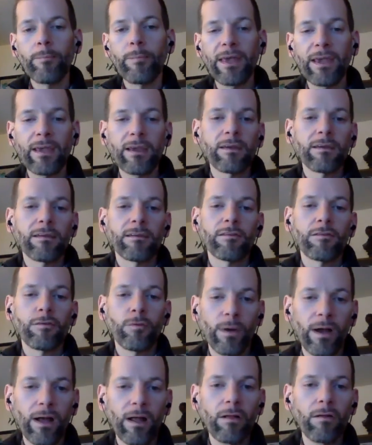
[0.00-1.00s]
pick
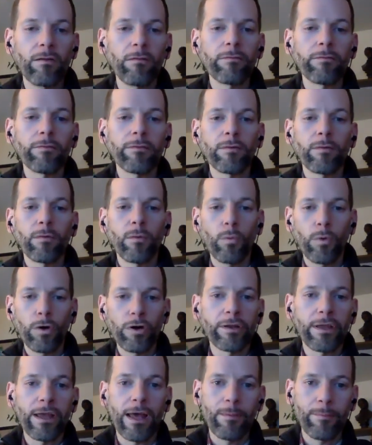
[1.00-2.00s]
12
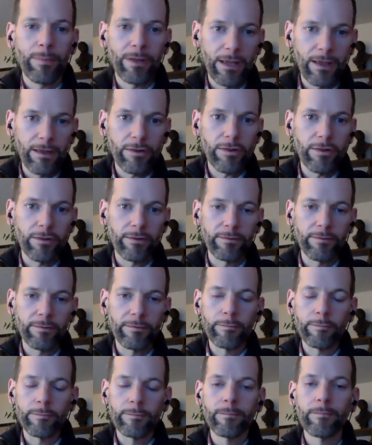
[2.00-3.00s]
word
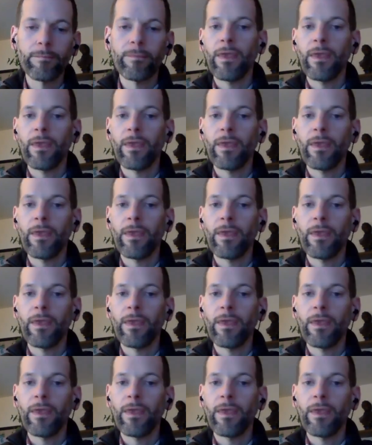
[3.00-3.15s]
combinations